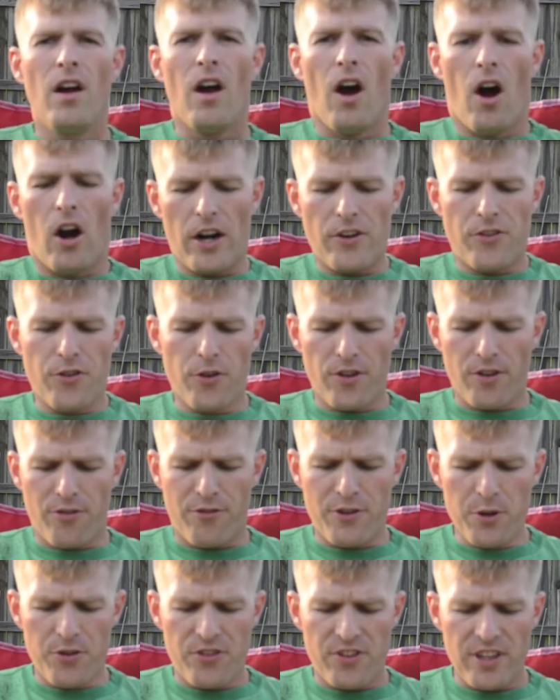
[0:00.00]
Alright, so there's a
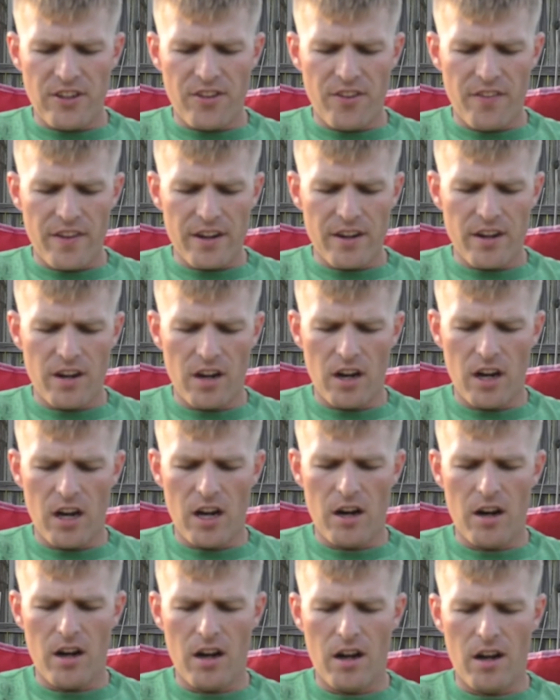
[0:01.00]
few seeds in there,
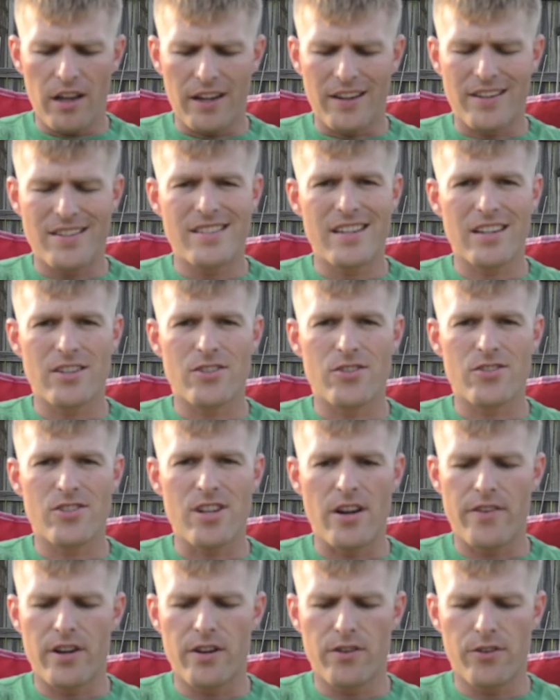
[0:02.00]
like 6 or
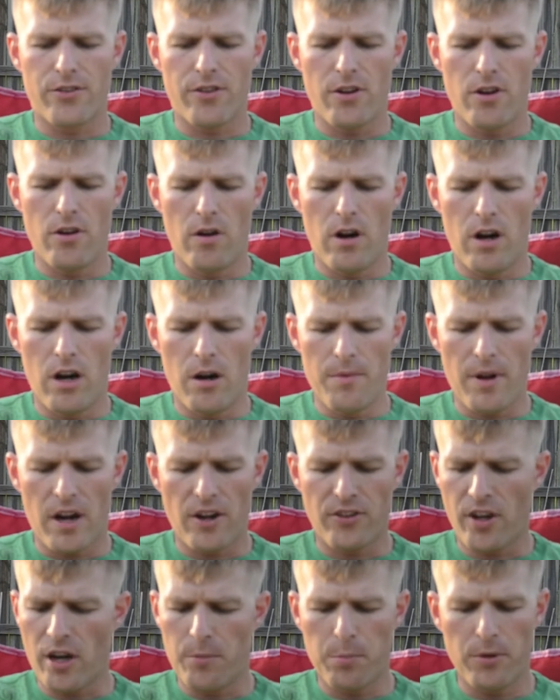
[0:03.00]
7 or so. Not a
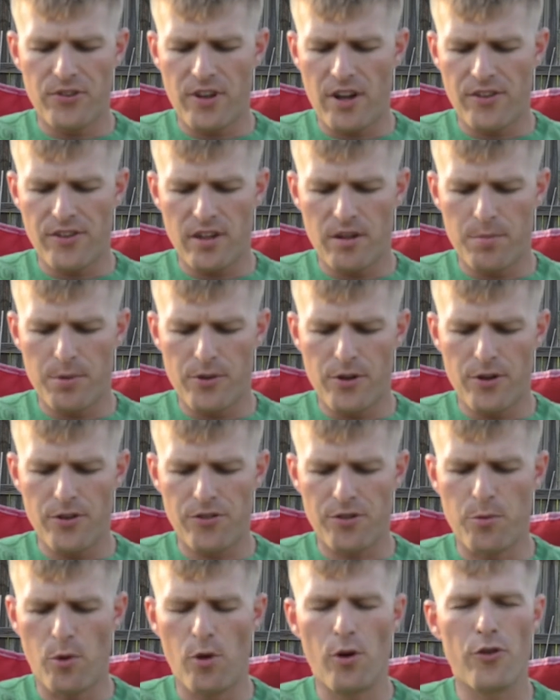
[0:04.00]
ton of placenta, but there's
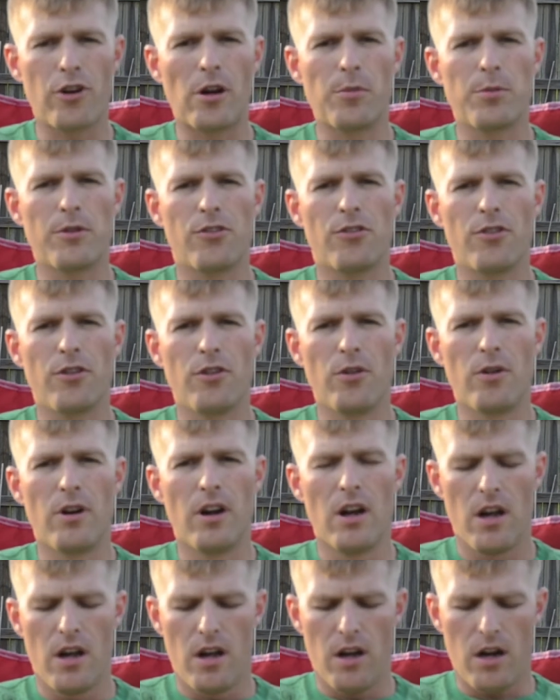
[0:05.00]
some oil droplets. So
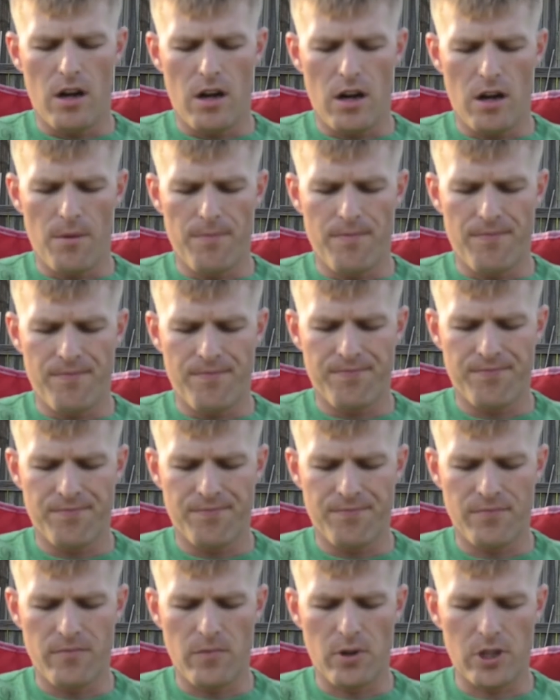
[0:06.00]
I'll
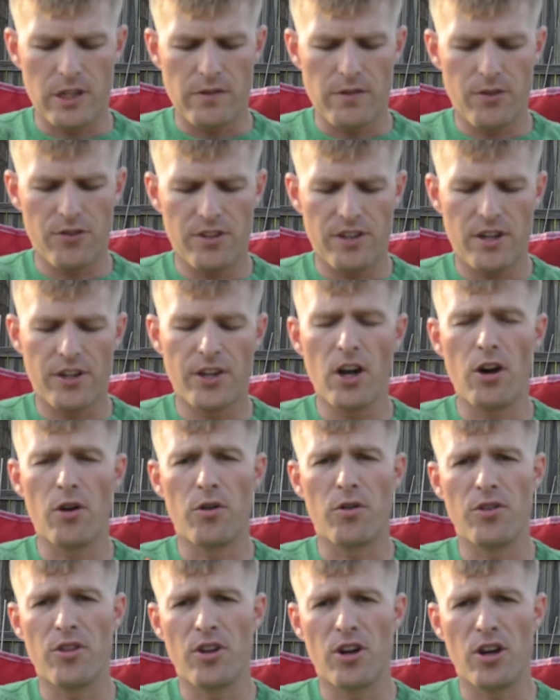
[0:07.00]
give this thing a go.
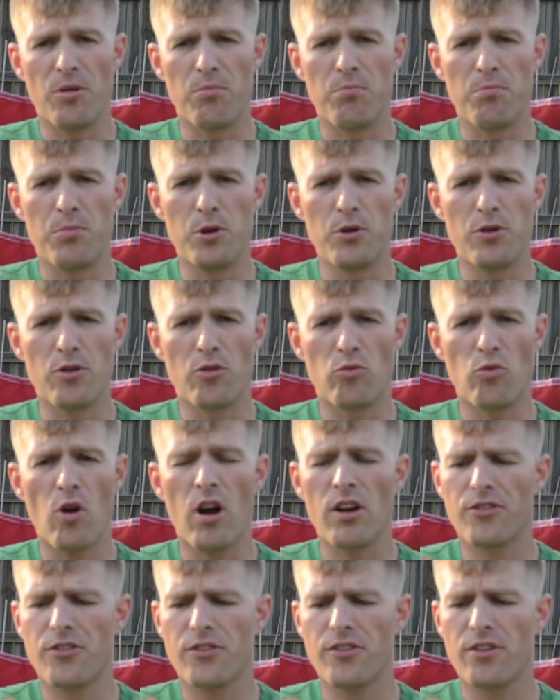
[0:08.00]
The Bhut
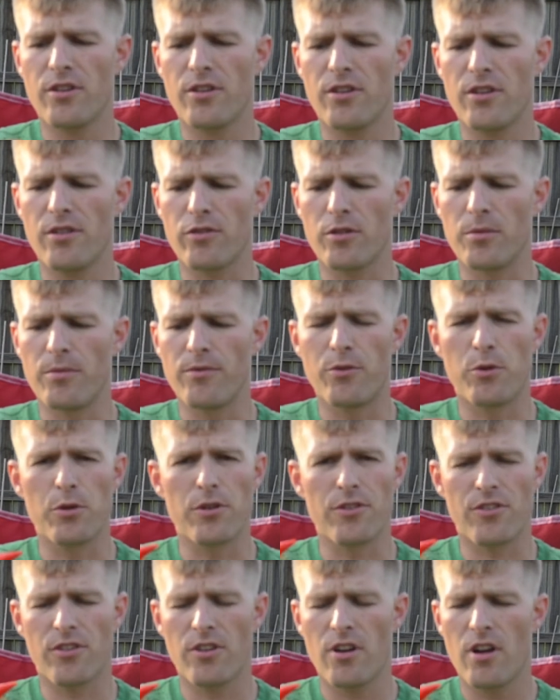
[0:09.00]
Rust from
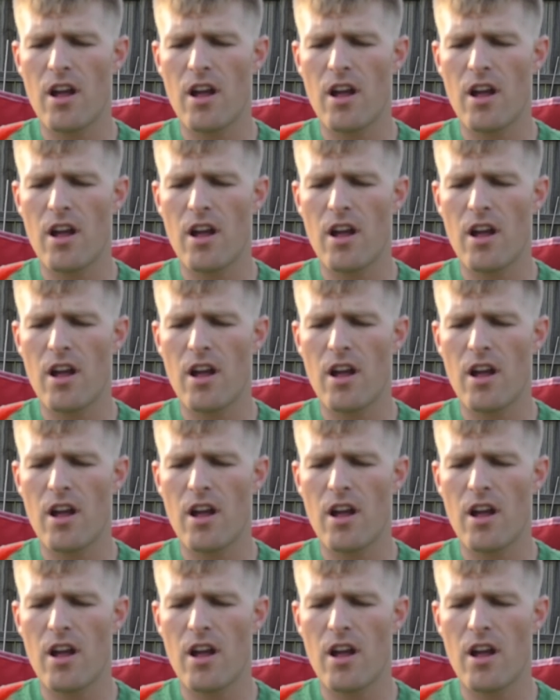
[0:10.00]
Ford's.